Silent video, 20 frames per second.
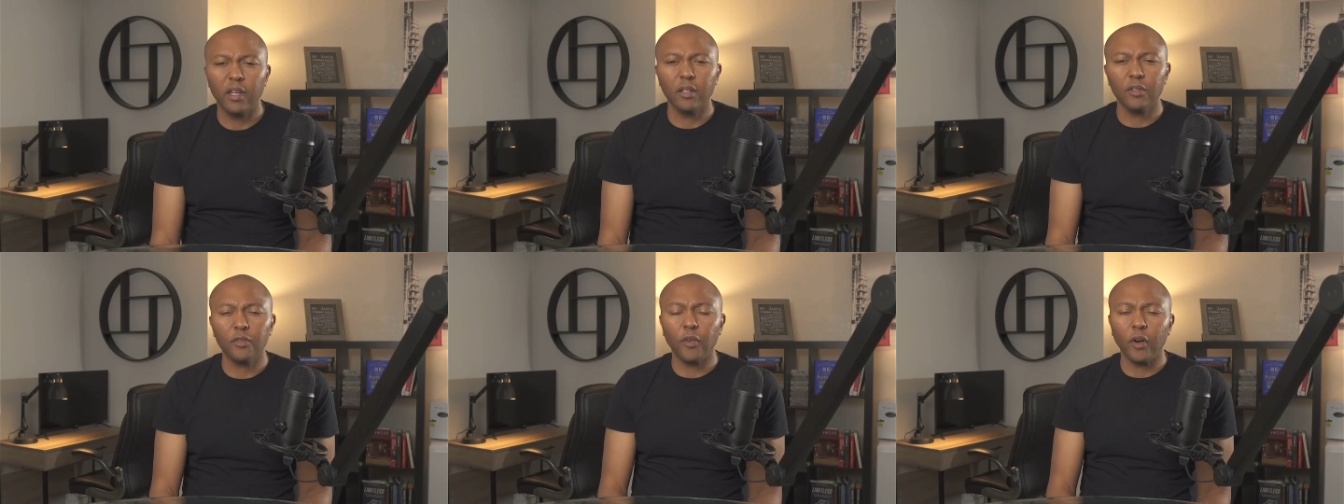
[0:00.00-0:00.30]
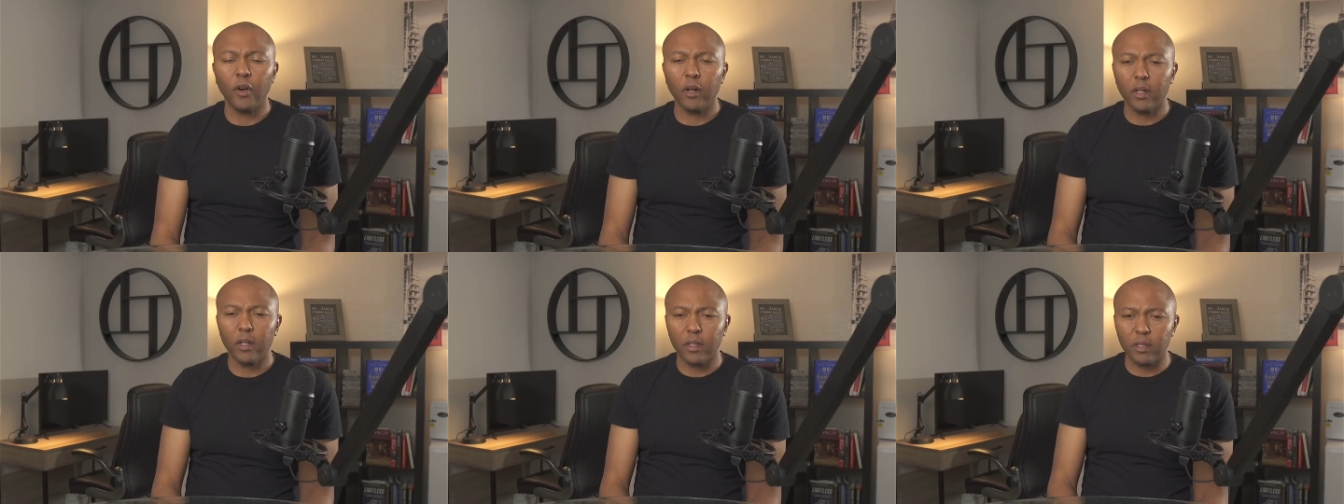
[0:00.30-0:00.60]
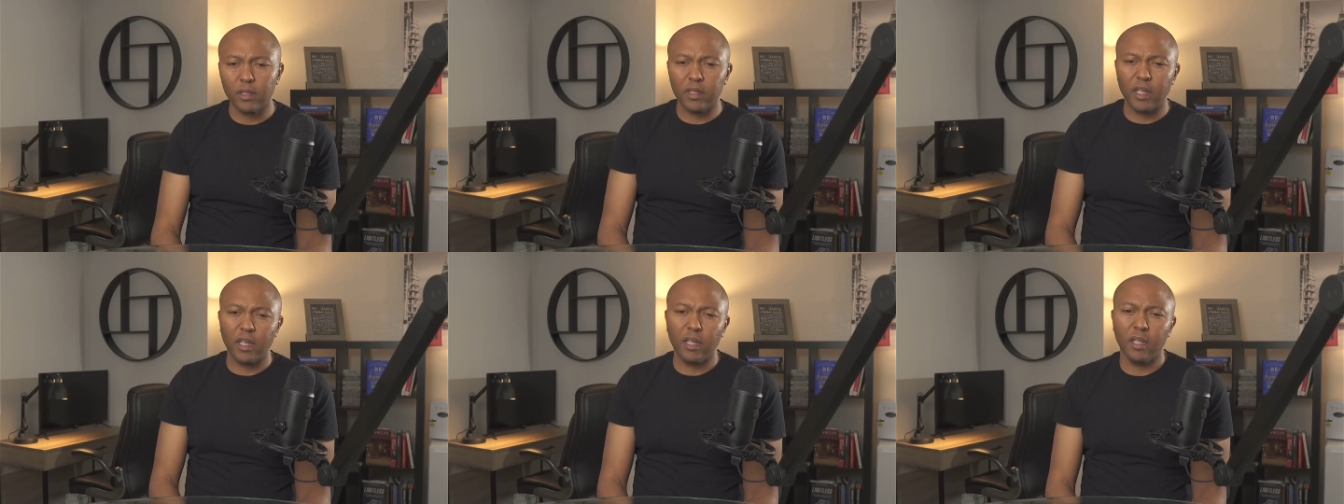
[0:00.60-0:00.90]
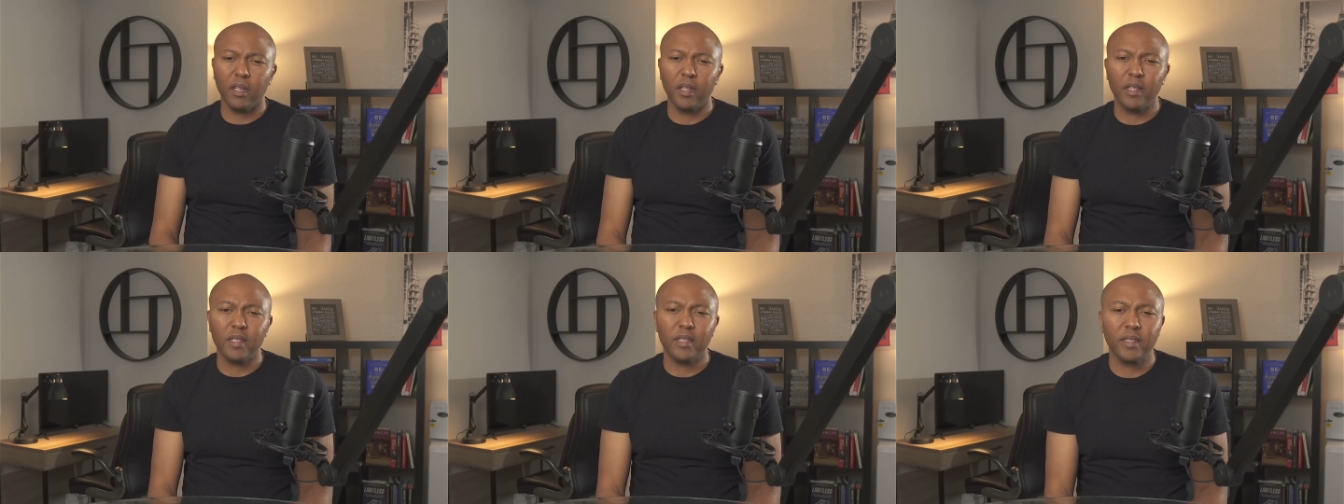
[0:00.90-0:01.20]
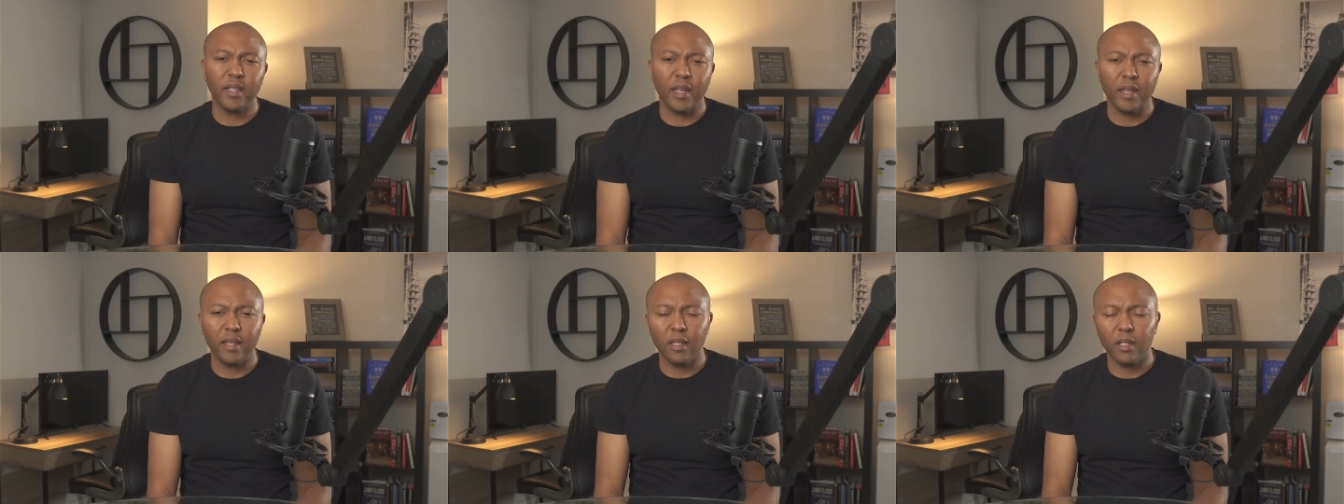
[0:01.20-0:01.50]
And as far as the
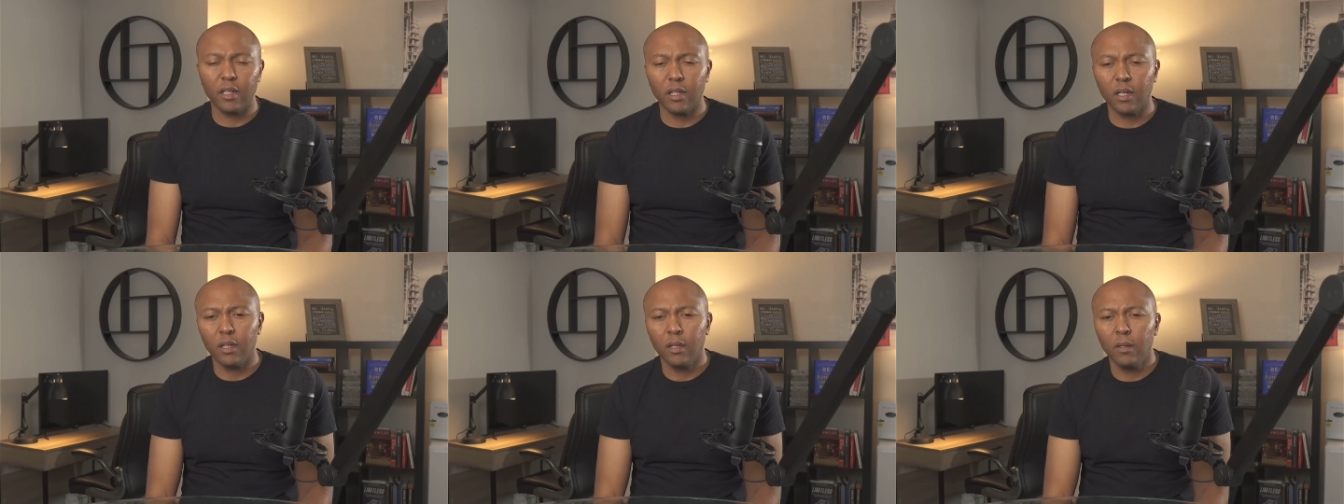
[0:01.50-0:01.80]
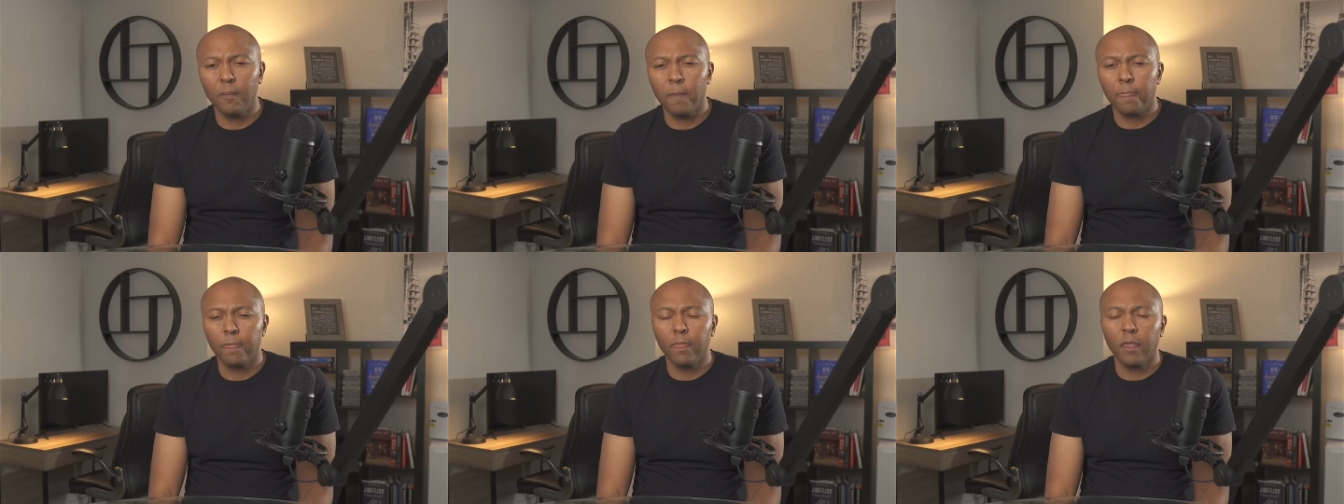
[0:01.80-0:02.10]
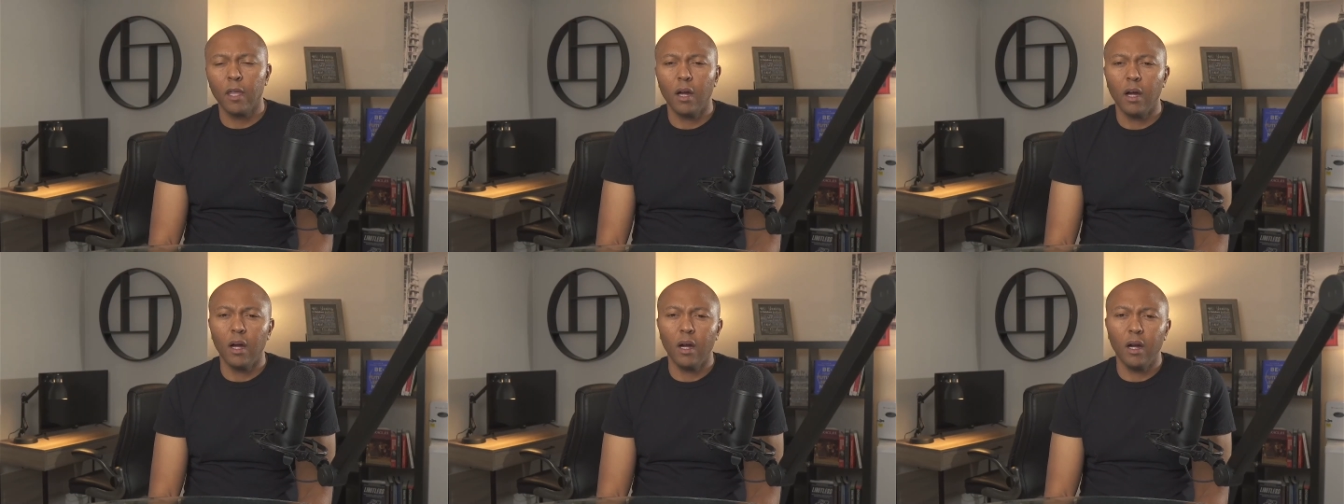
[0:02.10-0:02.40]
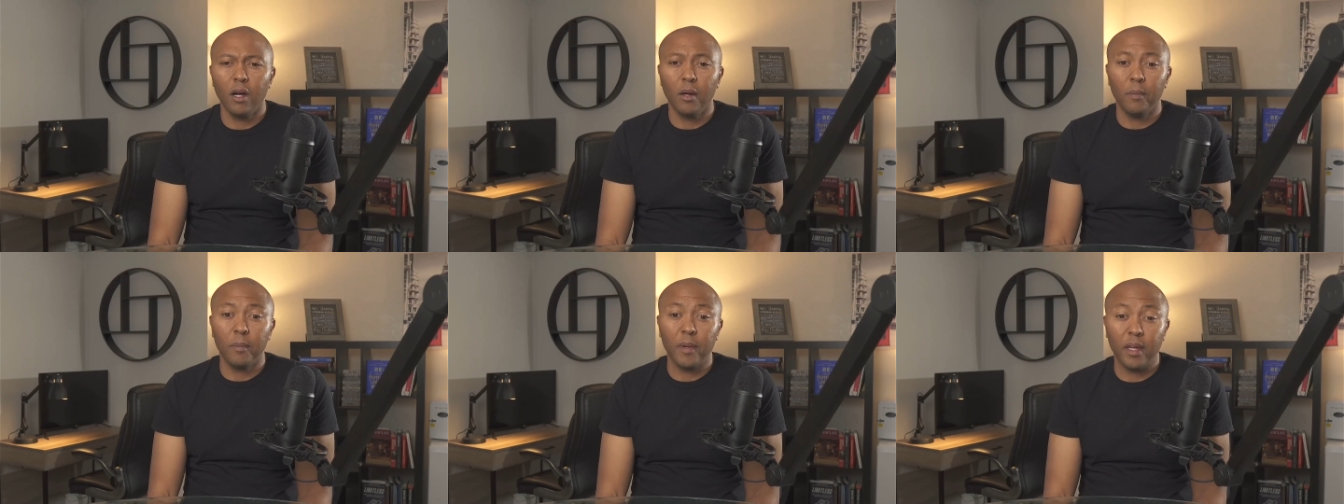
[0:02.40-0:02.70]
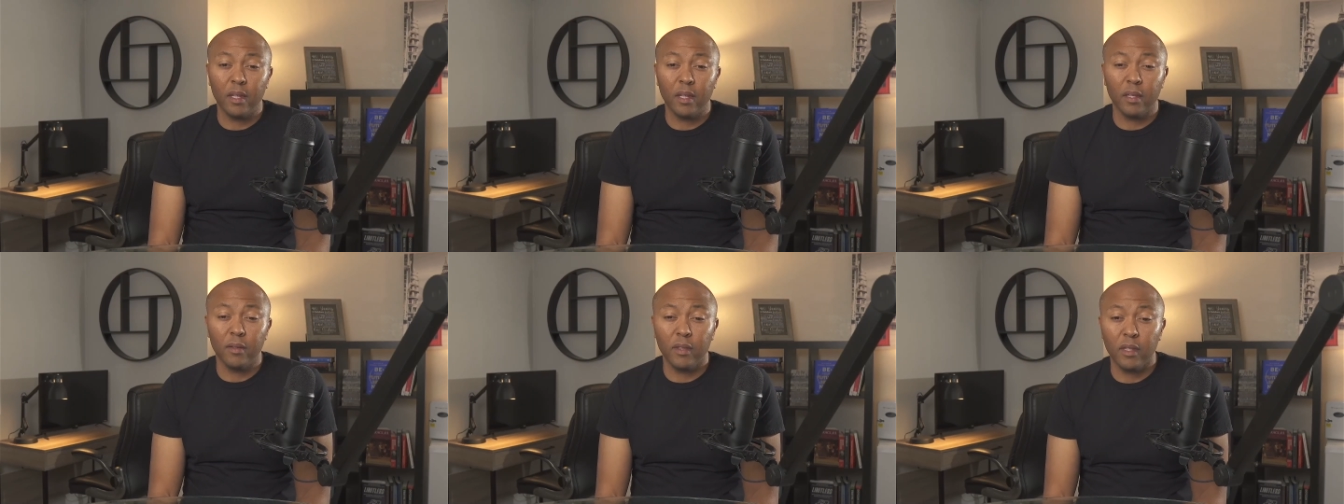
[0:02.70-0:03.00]
aesthetic
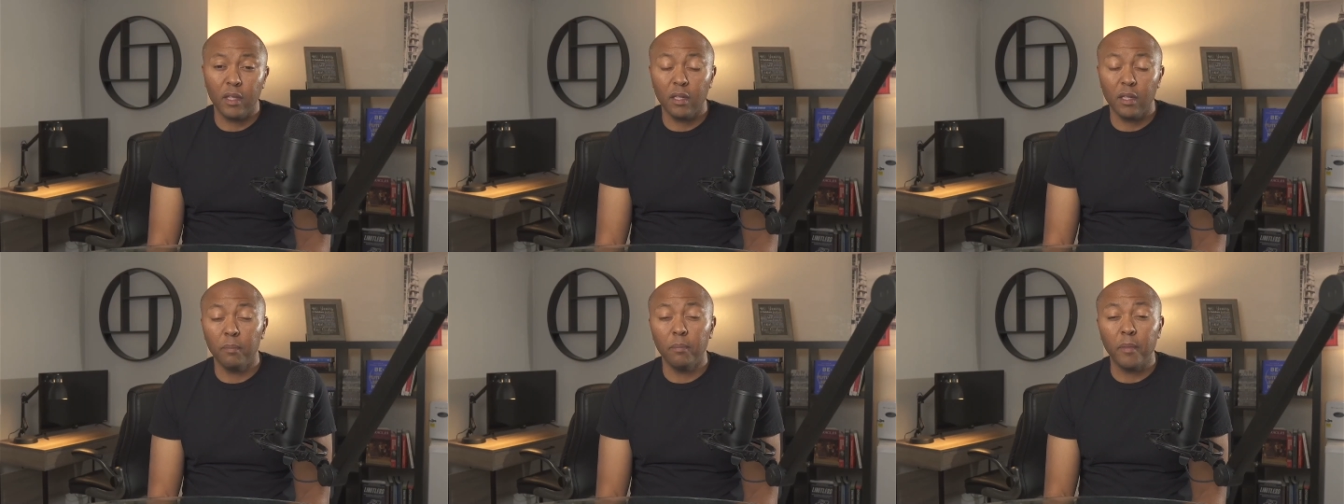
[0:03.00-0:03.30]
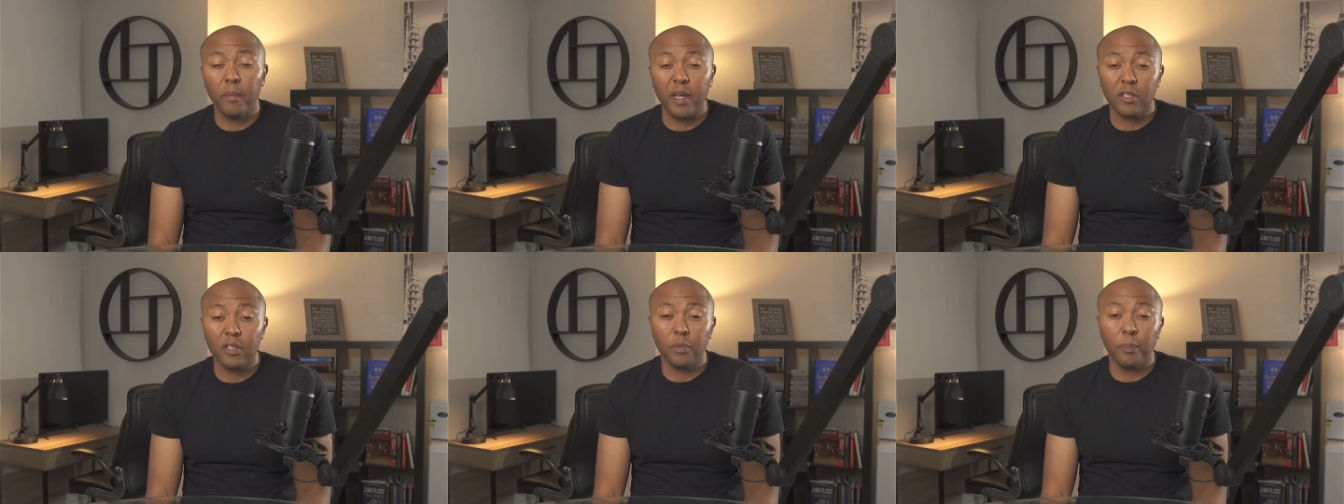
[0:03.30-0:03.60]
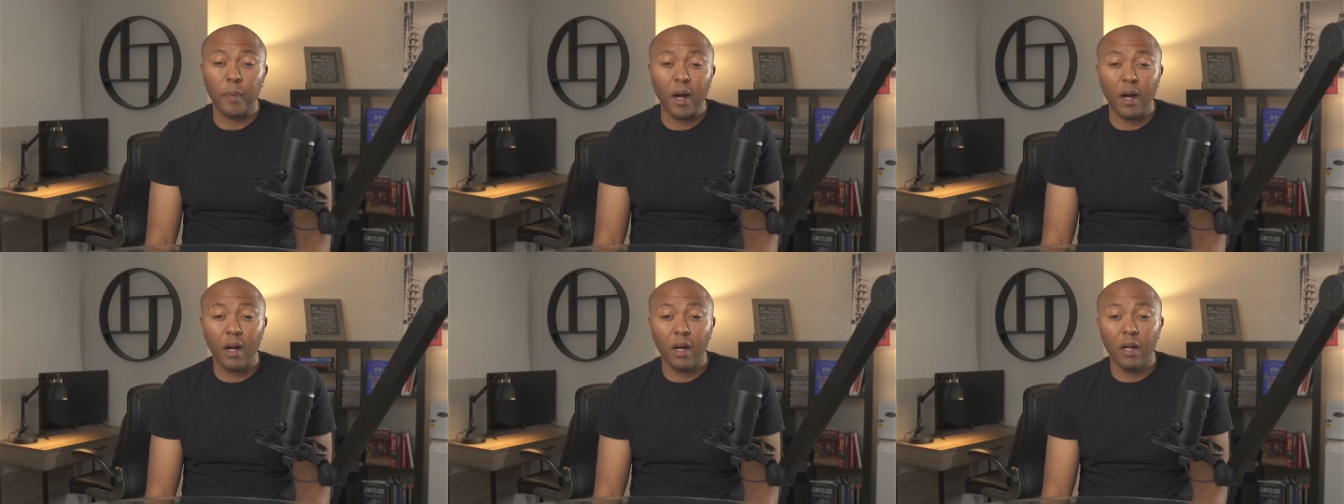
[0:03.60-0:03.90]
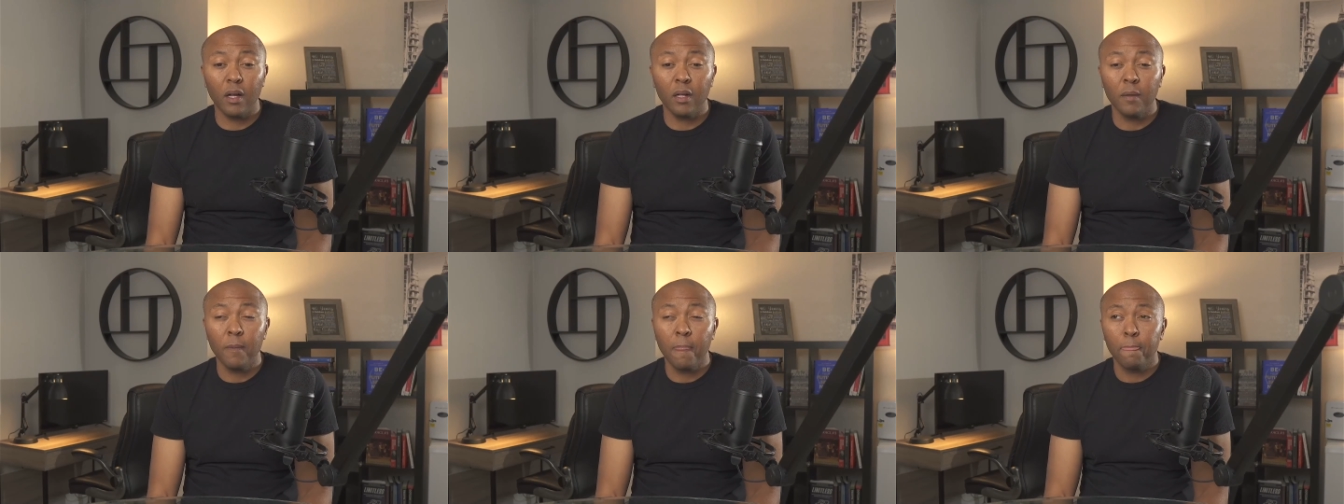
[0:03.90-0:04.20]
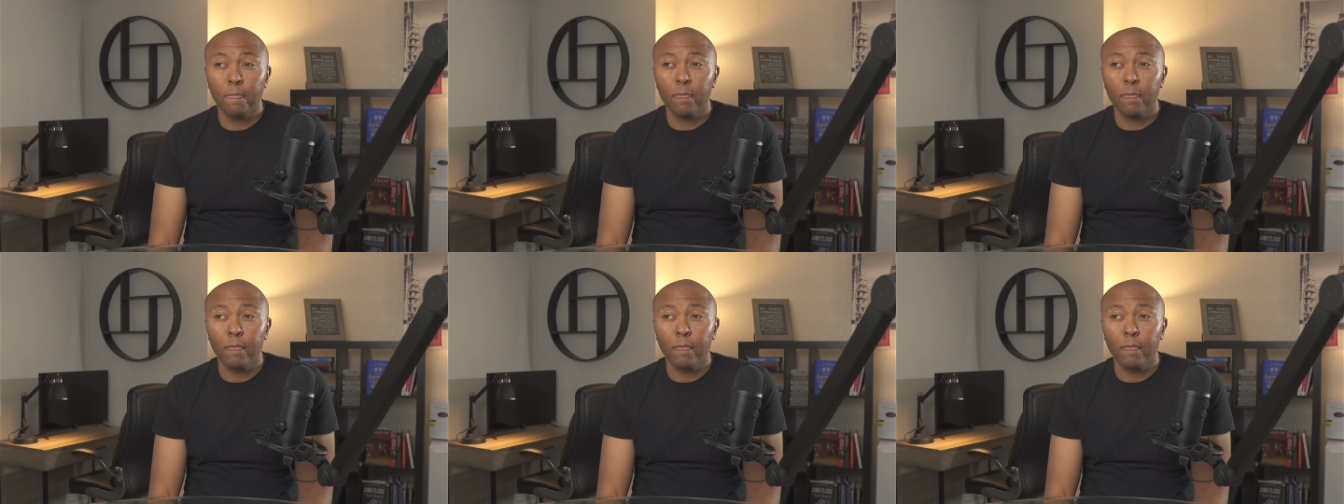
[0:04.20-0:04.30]
and the med spa